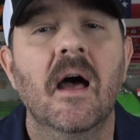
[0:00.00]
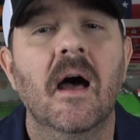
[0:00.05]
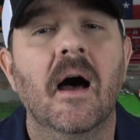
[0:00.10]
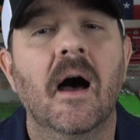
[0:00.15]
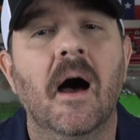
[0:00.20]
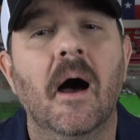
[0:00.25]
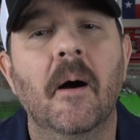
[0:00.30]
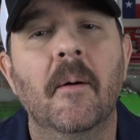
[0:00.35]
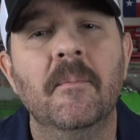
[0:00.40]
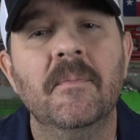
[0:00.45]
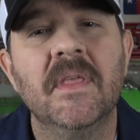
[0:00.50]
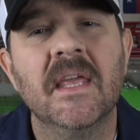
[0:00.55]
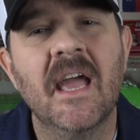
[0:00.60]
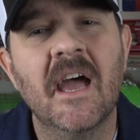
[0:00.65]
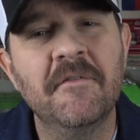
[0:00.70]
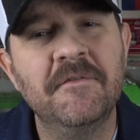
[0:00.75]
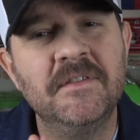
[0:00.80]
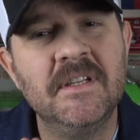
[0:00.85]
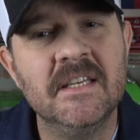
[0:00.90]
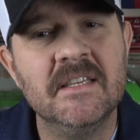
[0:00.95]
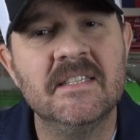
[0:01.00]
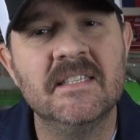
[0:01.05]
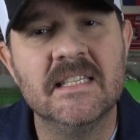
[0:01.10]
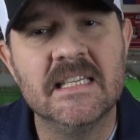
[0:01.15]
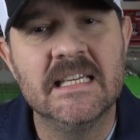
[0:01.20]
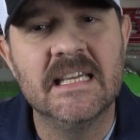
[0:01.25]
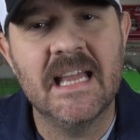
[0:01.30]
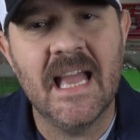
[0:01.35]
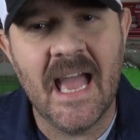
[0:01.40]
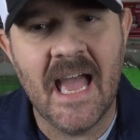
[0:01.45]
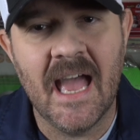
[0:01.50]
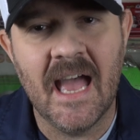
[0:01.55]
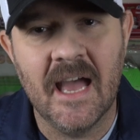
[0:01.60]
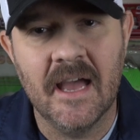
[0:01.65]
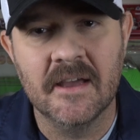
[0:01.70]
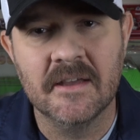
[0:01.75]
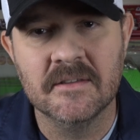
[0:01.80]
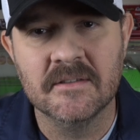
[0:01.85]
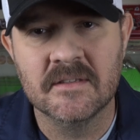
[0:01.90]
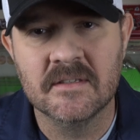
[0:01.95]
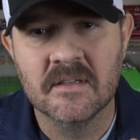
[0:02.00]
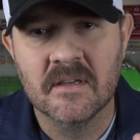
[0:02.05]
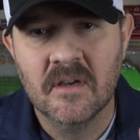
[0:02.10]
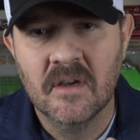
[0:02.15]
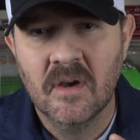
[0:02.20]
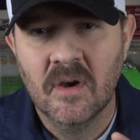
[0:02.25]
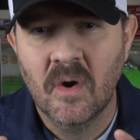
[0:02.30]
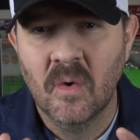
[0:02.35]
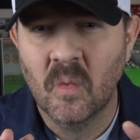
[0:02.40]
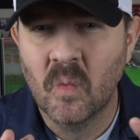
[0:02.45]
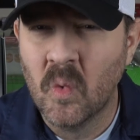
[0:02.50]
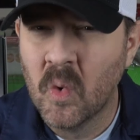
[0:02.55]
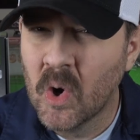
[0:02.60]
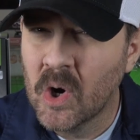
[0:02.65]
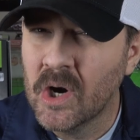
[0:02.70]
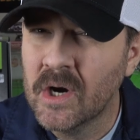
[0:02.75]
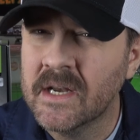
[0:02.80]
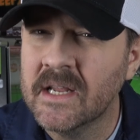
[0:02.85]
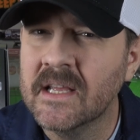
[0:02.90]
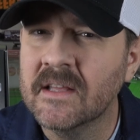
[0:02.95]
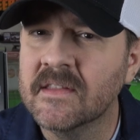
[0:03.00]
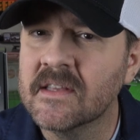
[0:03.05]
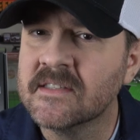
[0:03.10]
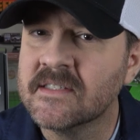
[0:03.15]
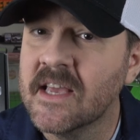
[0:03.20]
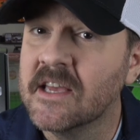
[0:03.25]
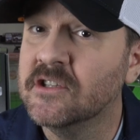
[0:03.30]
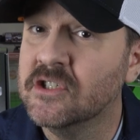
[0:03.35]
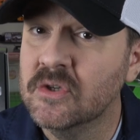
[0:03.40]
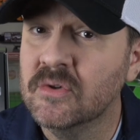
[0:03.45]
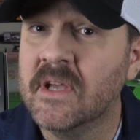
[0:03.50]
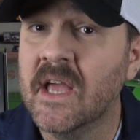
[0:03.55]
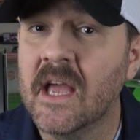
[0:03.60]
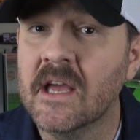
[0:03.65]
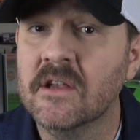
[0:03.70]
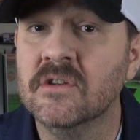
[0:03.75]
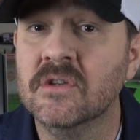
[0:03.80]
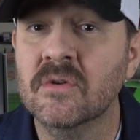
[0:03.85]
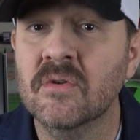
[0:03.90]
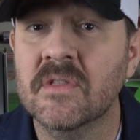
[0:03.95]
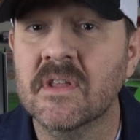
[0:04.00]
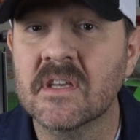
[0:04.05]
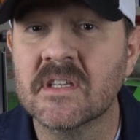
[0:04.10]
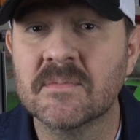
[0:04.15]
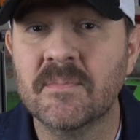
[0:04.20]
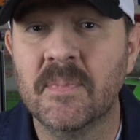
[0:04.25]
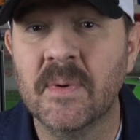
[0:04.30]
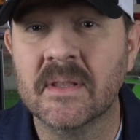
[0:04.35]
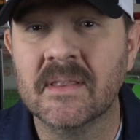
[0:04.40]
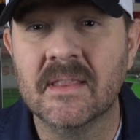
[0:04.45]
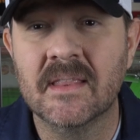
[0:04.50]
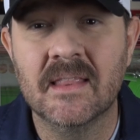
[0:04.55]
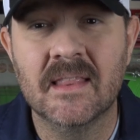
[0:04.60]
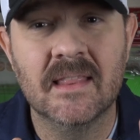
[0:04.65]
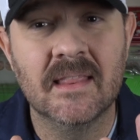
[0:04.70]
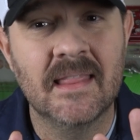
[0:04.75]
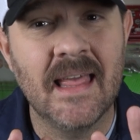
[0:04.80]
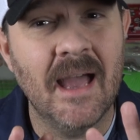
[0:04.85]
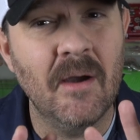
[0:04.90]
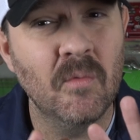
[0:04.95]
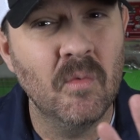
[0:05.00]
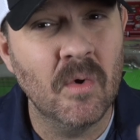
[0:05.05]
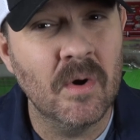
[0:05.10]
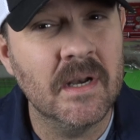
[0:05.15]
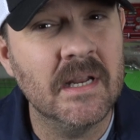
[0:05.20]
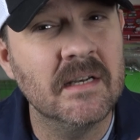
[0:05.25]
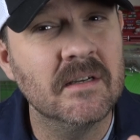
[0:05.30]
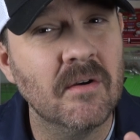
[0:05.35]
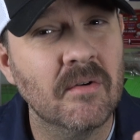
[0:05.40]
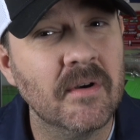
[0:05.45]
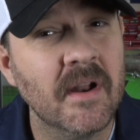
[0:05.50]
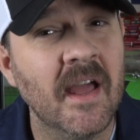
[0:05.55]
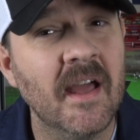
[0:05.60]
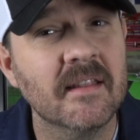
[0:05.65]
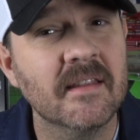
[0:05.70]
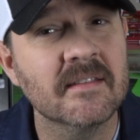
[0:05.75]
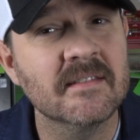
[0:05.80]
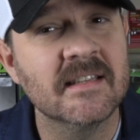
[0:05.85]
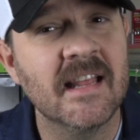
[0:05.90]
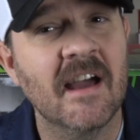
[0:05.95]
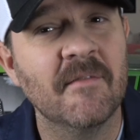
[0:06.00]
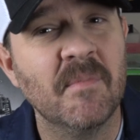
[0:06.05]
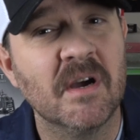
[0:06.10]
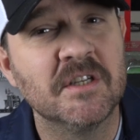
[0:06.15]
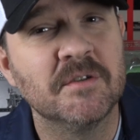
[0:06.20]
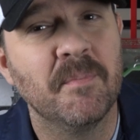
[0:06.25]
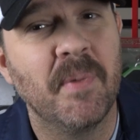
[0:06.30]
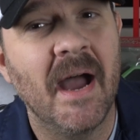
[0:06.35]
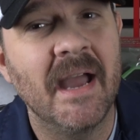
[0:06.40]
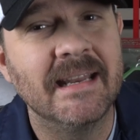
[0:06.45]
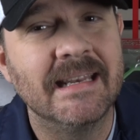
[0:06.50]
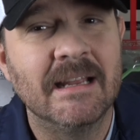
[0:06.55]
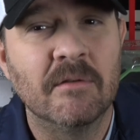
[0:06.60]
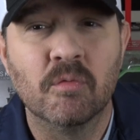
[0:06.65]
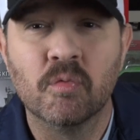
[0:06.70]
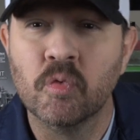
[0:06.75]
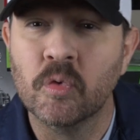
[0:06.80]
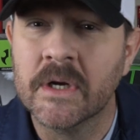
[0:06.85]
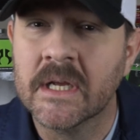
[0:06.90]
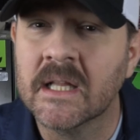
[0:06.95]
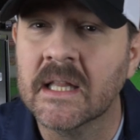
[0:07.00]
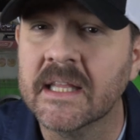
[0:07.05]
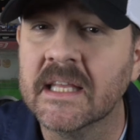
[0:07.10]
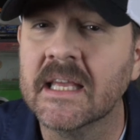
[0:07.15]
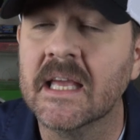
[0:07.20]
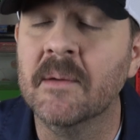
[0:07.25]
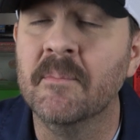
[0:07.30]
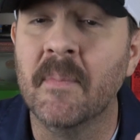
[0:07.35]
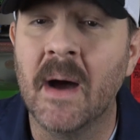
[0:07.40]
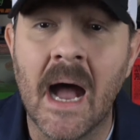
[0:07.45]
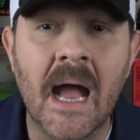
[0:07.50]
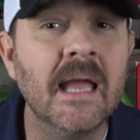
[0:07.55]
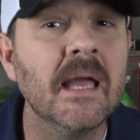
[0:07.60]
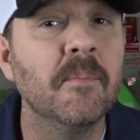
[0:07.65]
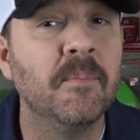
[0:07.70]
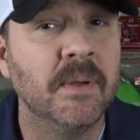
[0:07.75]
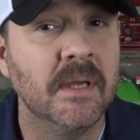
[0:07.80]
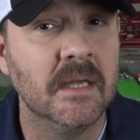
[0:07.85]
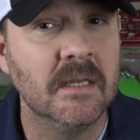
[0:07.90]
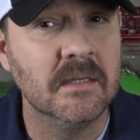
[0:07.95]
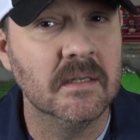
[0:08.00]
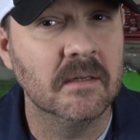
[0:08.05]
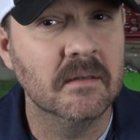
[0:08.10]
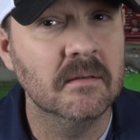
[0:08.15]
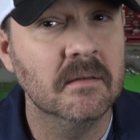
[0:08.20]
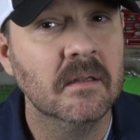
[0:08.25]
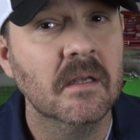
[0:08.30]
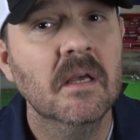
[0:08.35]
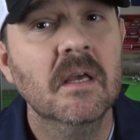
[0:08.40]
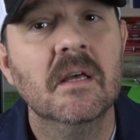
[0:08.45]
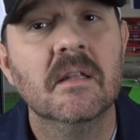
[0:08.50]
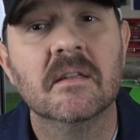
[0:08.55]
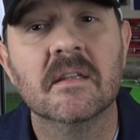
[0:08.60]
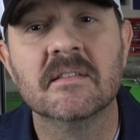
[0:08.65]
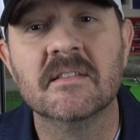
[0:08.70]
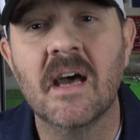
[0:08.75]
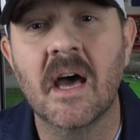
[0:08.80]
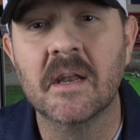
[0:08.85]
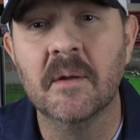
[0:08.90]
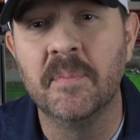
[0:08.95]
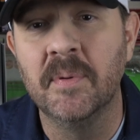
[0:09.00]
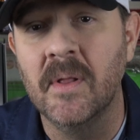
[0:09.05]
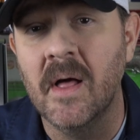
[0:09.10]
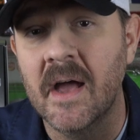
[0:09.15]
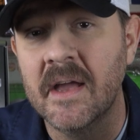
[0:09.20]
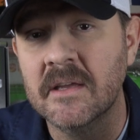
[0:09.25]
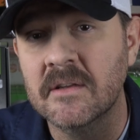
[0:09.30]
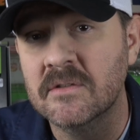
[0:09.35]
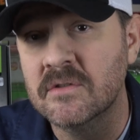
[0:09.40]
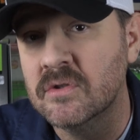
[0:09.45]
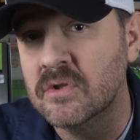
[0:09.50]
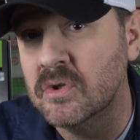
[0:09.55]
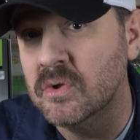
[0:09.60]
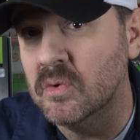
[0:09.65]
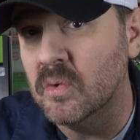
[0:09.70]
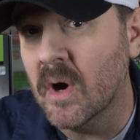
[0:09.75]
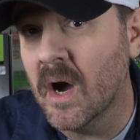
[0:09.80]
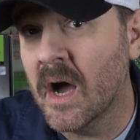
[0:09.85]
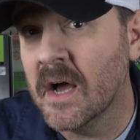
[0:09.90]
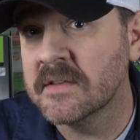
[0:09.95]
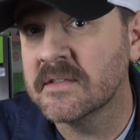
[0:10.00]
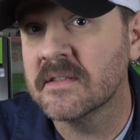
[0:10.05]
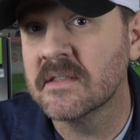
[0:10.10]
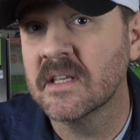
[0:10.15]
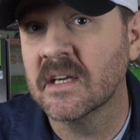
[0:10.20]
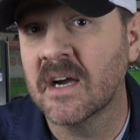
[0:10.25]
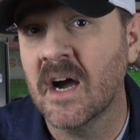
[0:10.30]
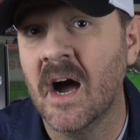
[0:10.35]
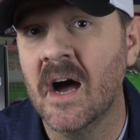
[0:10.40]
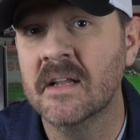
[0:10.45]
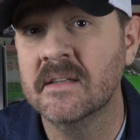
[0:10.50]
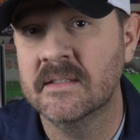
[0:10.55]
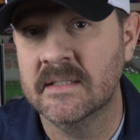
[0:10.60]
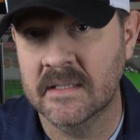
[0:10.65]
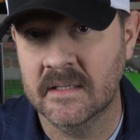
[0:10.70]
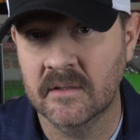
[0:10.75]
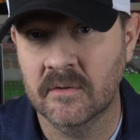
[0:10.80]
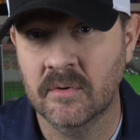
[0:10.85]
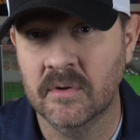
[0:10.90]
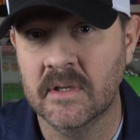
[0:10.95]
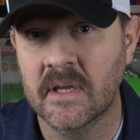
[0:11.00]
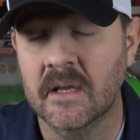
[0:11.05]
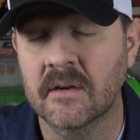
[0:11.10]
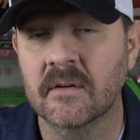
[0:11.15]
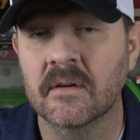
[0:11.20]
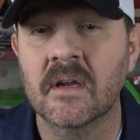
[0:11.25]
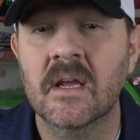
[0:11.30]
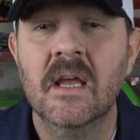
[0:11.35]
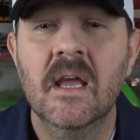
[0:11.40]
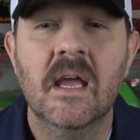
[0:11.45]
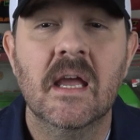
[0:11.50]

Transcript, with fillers: Um, the FTC has wording that says you can't do this, but that wording don't ha- doesn't have much bite, and it really, in my opinion, does not apply to us, the content creator.